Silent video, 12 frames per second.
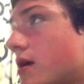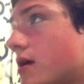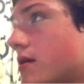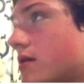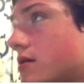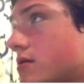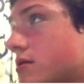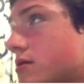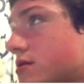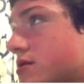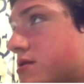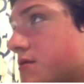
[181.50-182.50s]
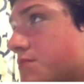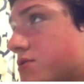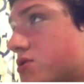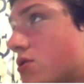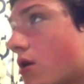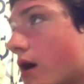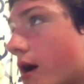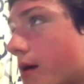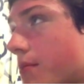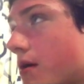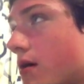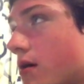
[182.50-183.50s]
and
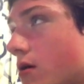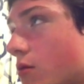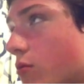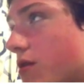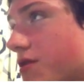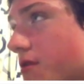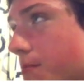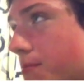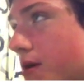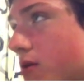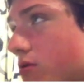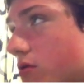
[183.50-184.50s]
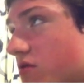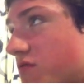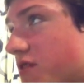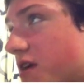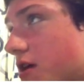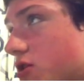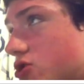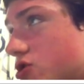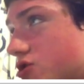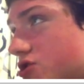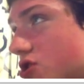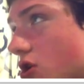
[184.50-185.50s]
subscribe with bell
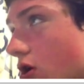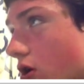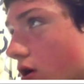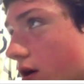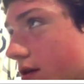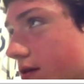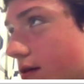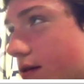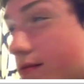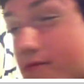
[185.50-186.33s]
notifications on.